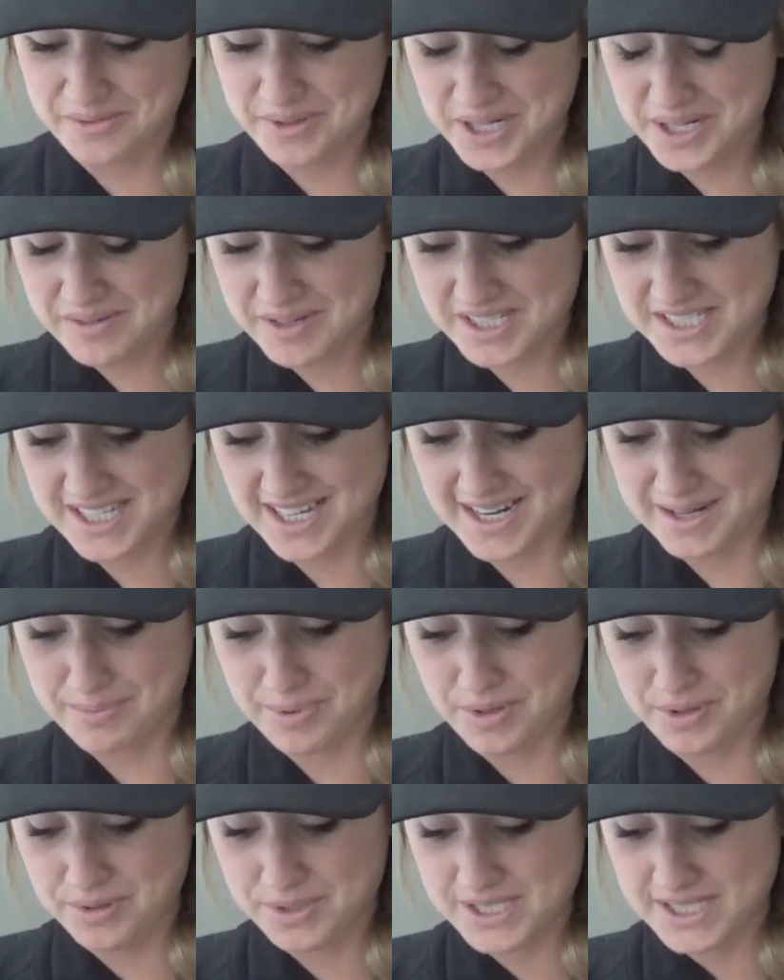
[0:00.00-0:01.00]
Where was I?
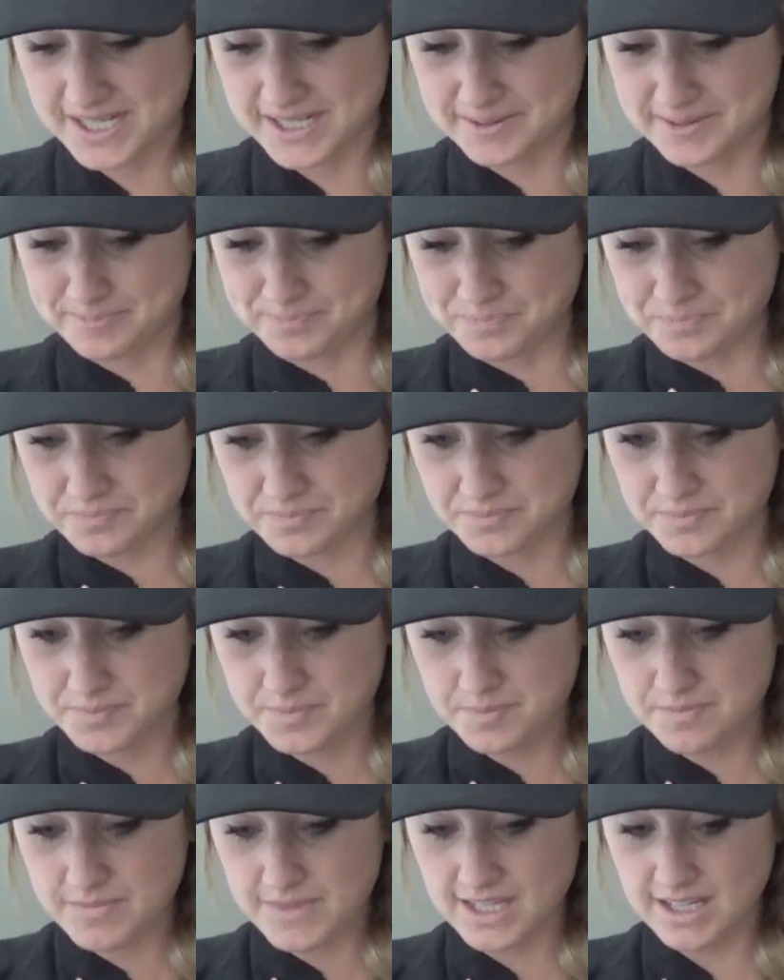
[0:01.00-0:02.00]
Posing.
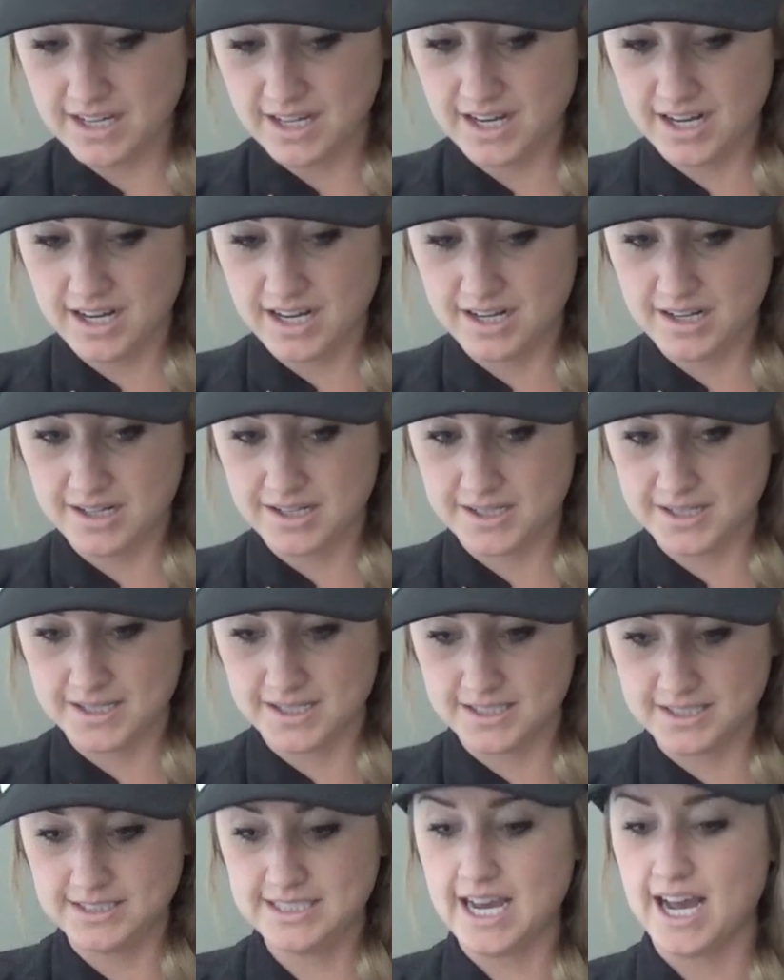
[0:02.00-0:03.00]

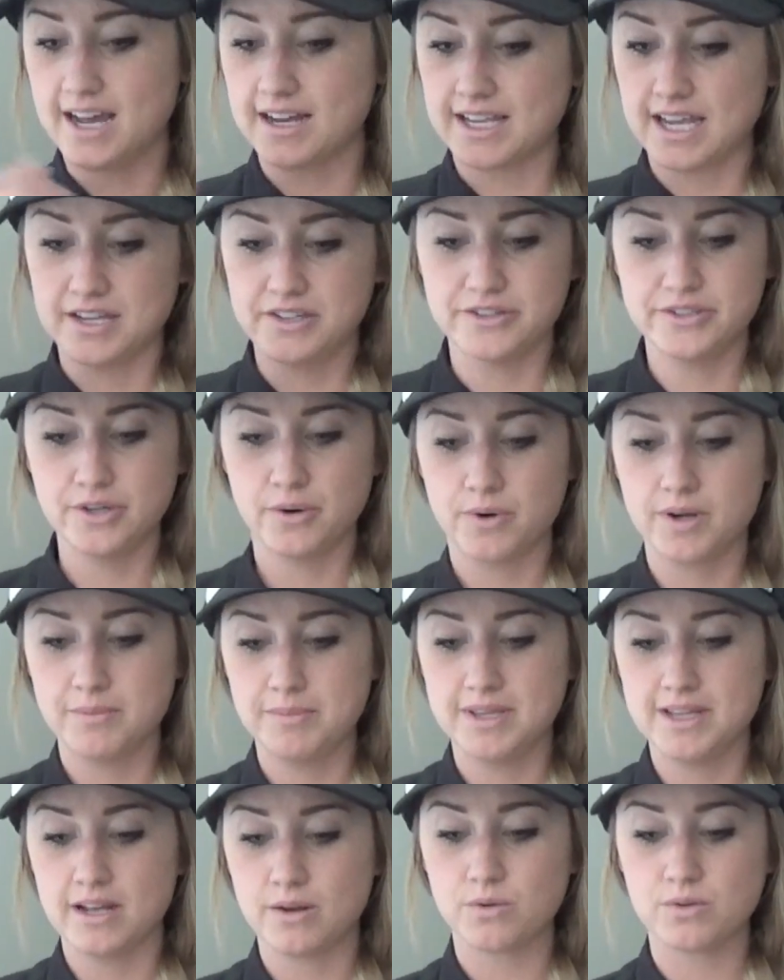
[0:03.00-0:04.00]
Yeah, again, you don't want to
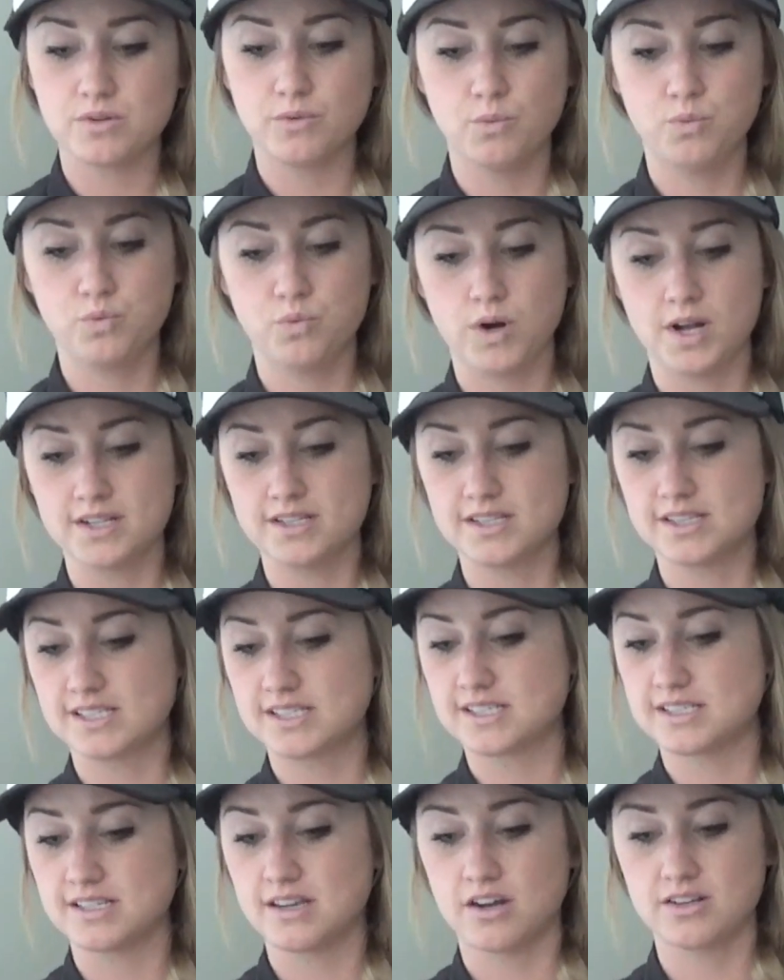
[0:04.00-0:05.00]
be that
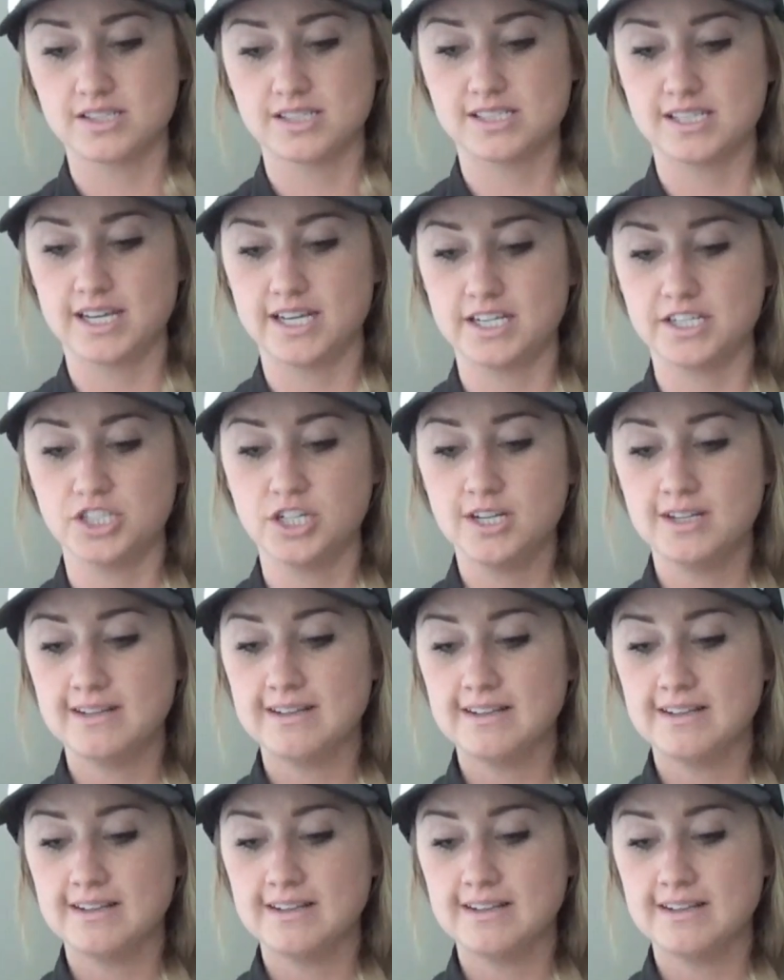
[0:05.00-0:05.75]
once on stage